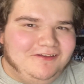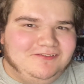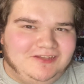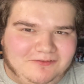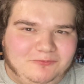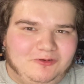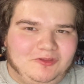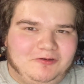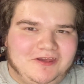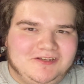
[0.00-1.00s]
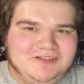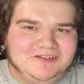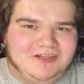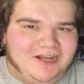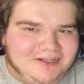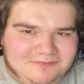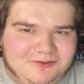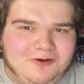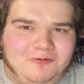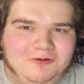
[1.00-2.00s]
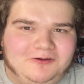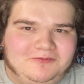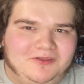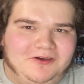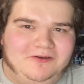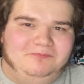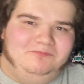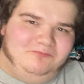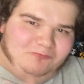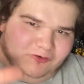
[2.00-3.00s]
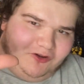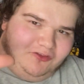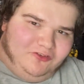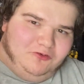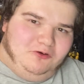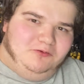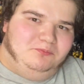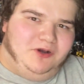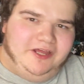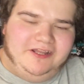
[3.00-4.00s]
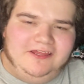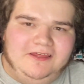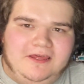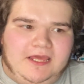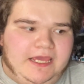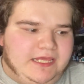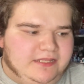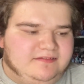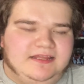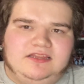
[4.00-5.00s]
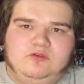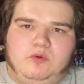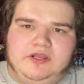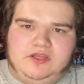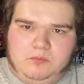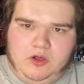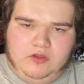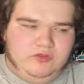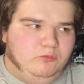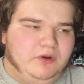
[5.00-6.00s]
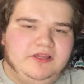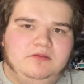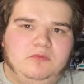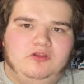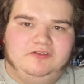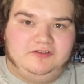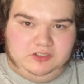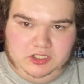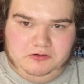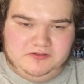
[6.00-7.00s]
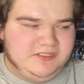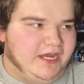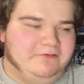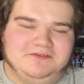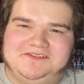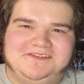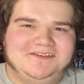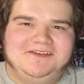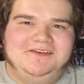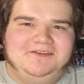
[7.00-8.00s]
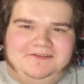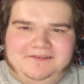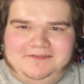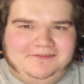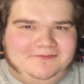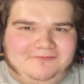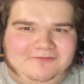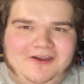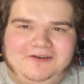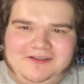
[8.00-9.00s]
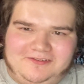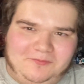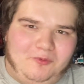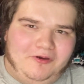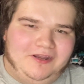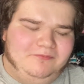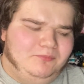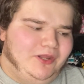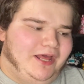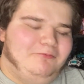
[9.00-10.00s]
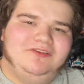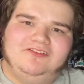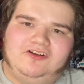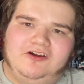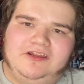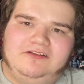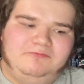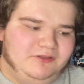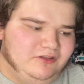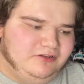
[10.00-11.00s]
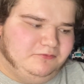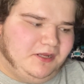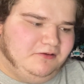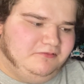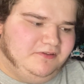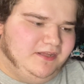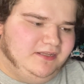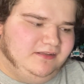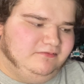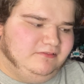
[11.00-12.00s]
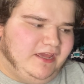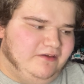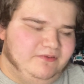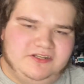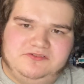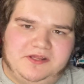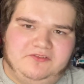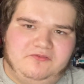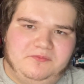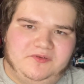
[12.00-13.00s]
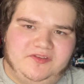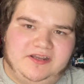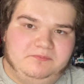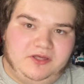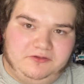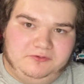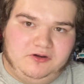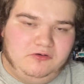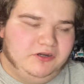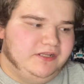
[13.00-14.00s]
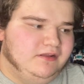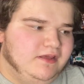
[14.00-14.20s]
Davenport location. I didn't record the front of the store, but it is not the one in the mall. The one in the mall is closed. I was very disappointed, but I went to Target. We looked around. They didn't have any Transformers. I didn't bother recording.